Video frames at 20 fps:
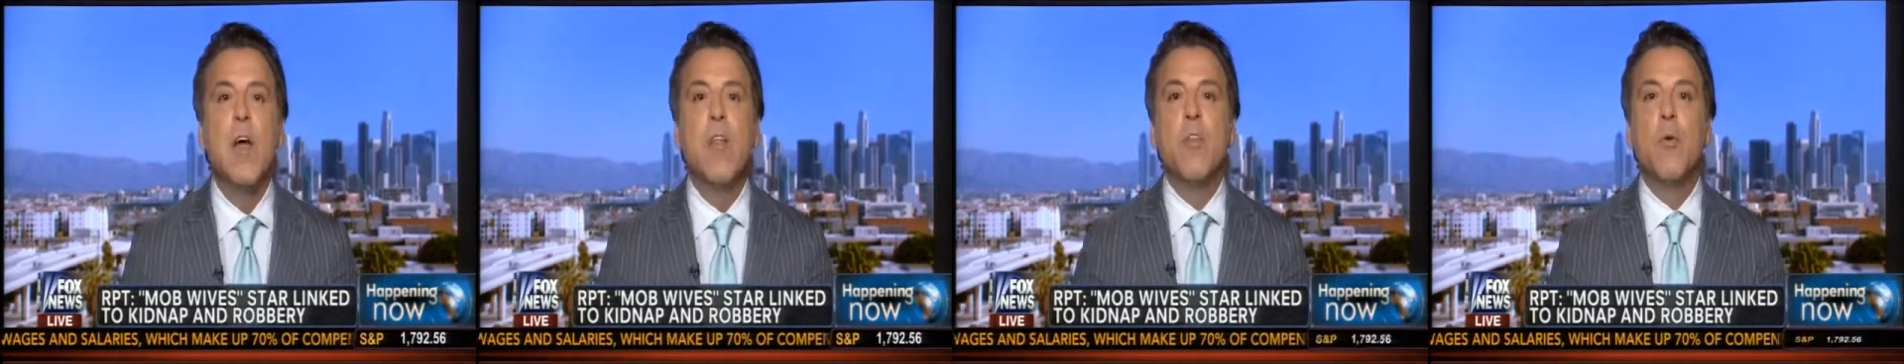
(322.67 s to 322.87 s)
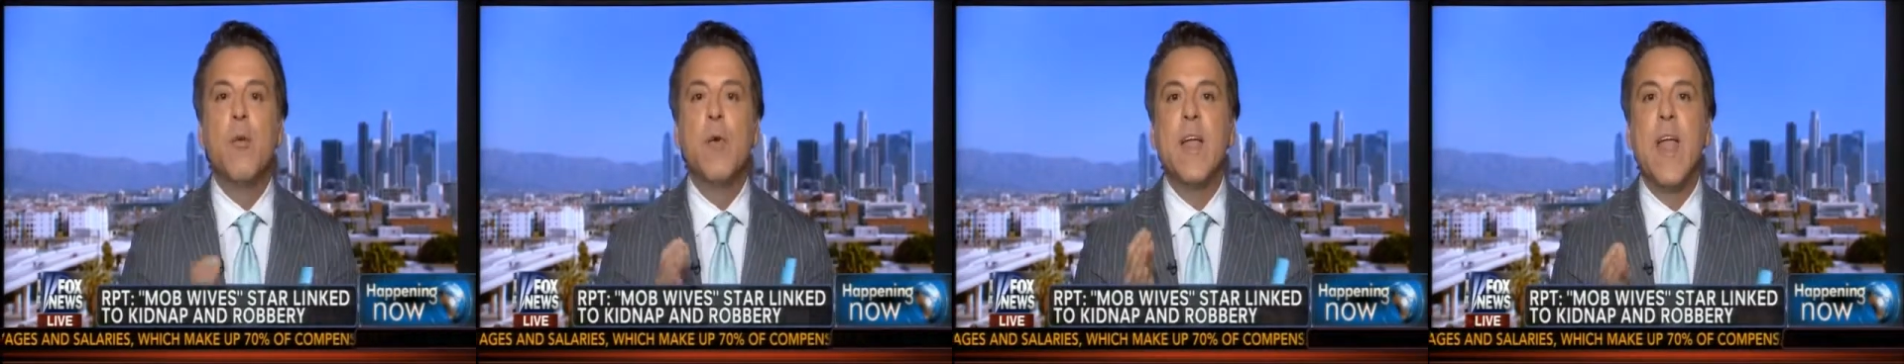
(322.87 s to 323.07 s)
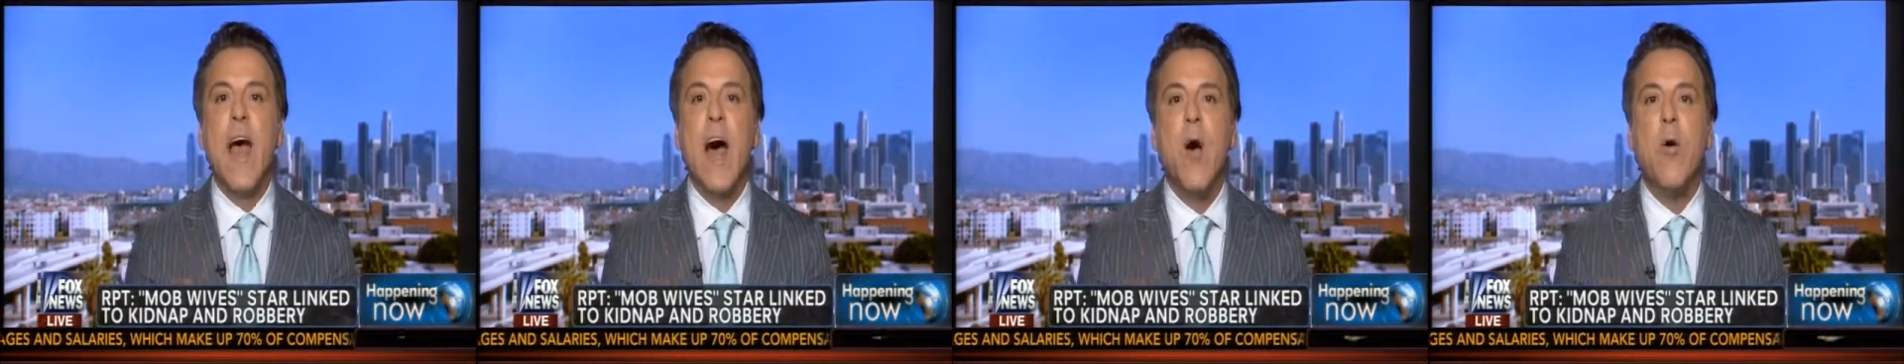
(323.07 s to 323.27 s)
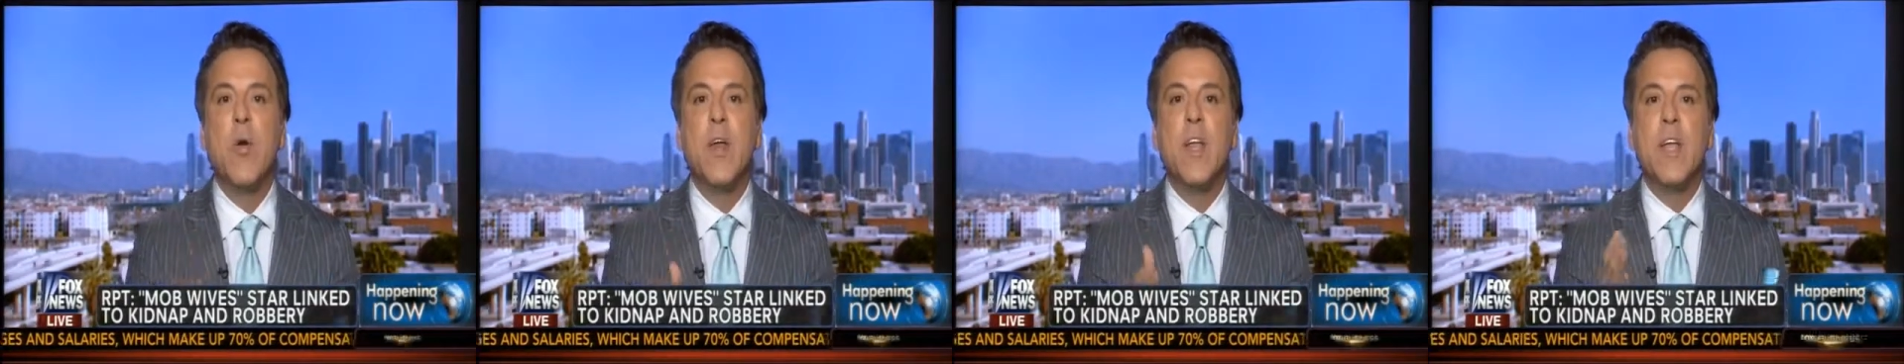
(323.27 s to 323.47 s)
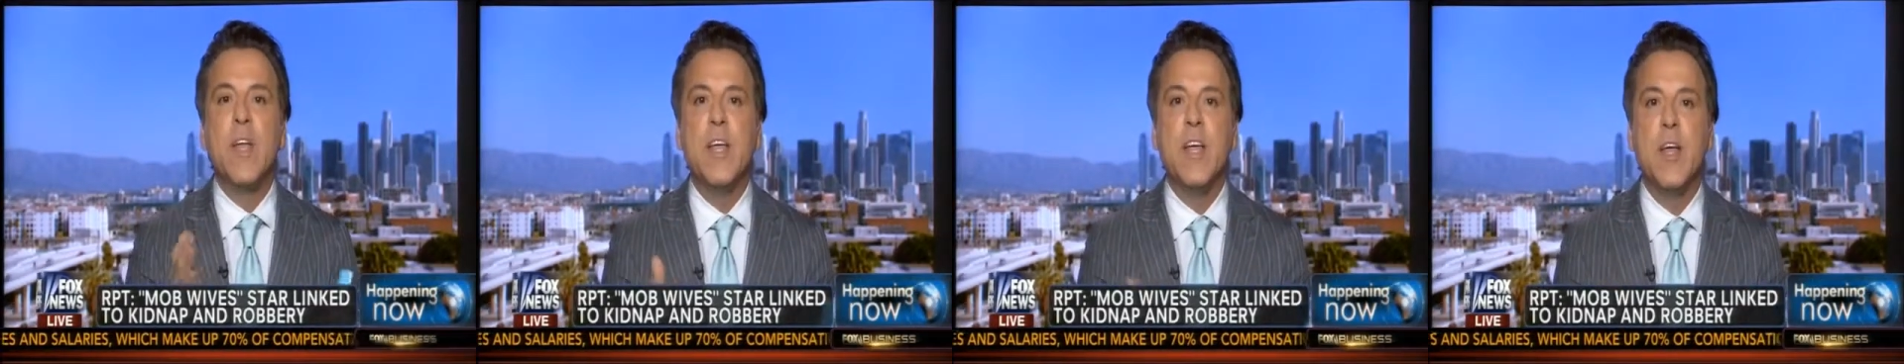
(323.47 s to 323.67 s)
The
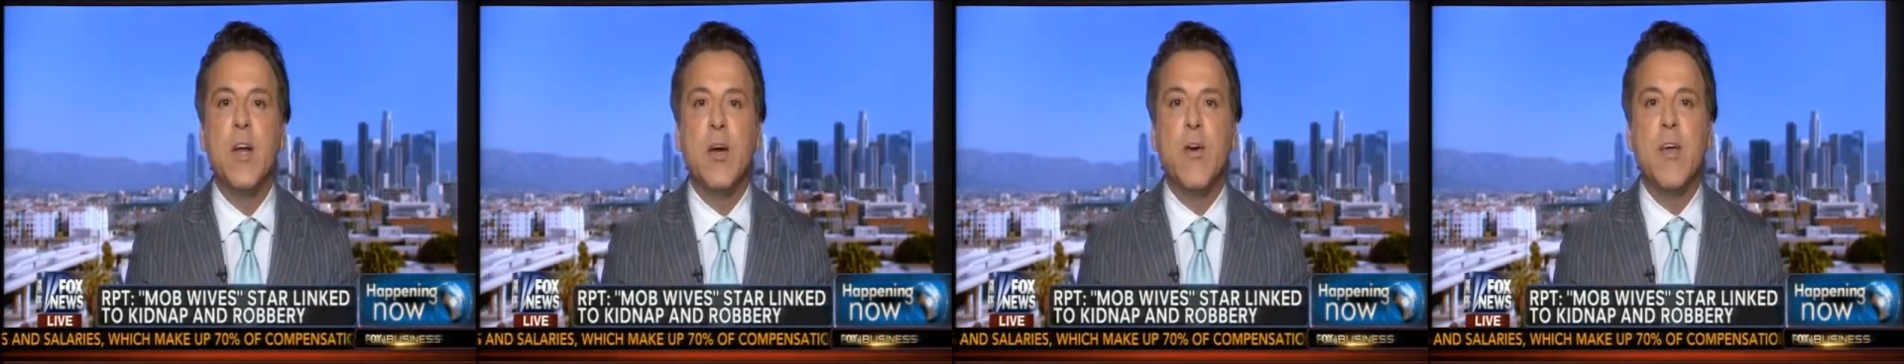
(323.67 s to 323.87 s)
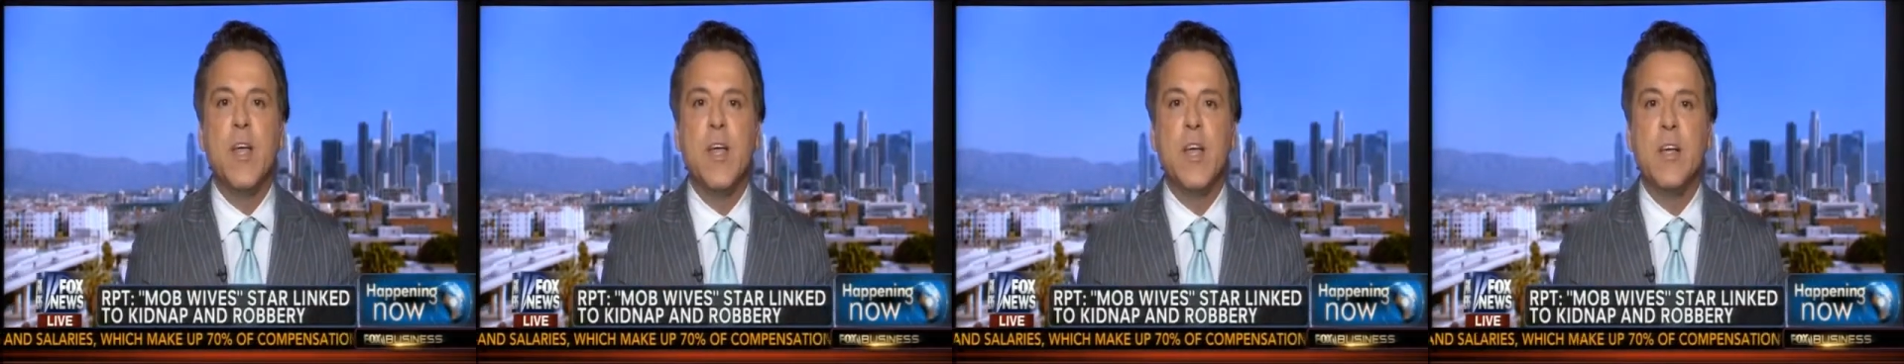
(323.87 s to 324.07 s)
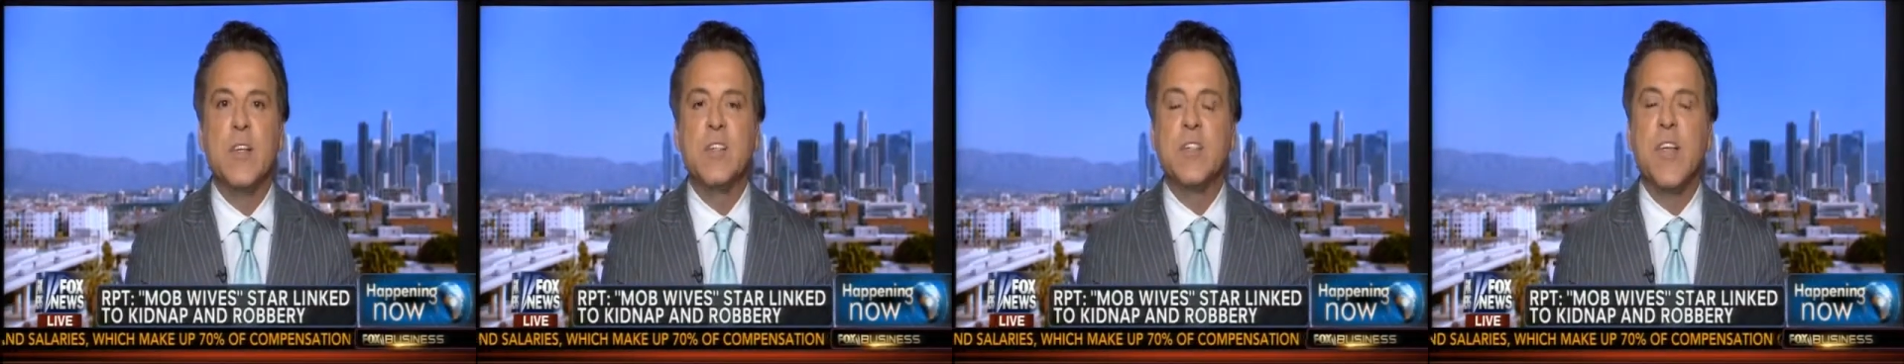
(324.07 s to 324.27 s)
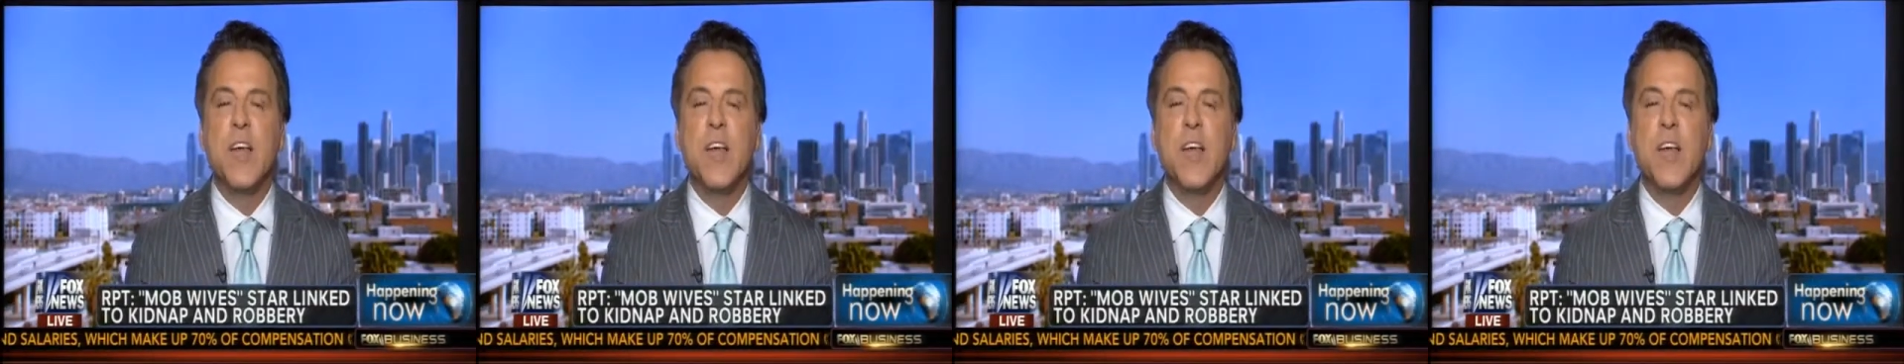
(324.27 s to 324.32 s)
reality here is